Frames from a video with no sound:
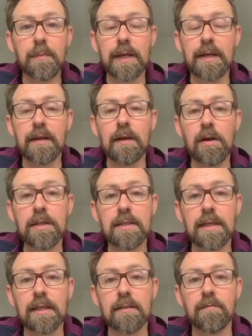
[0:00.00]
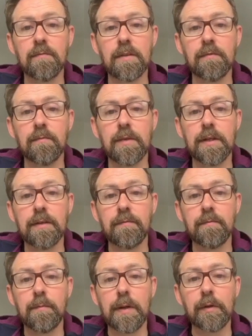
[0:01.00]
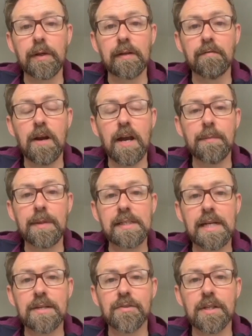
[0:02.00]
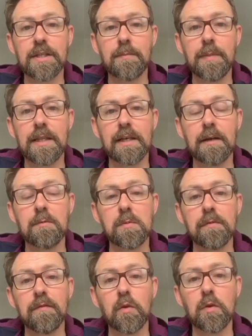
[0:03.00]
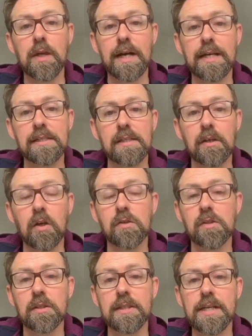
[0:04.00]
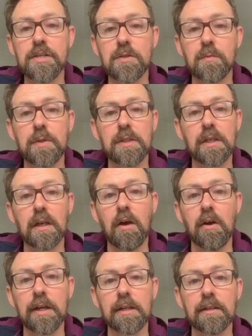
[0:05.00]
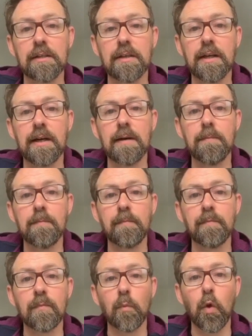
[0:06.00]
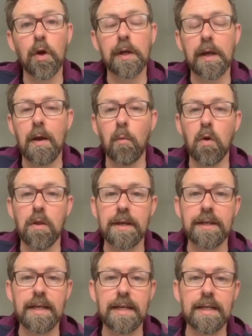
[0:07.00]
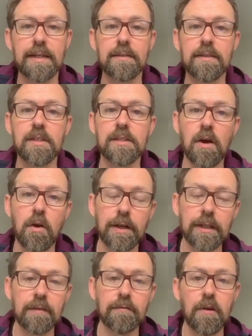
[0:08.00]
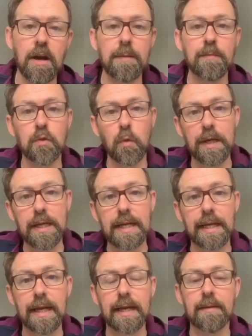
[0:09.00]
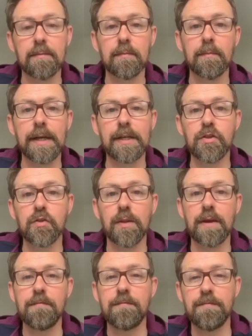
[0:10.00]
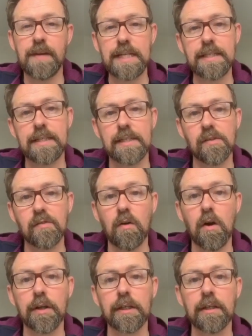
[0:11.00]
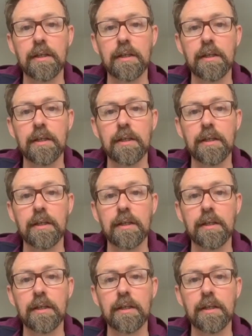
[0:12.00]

bit, I think, of the building a frame is actually the bit that comes before that. It's the consultation with the client, working out what they need, designing the frame, tweaking it, making sure their fit is right.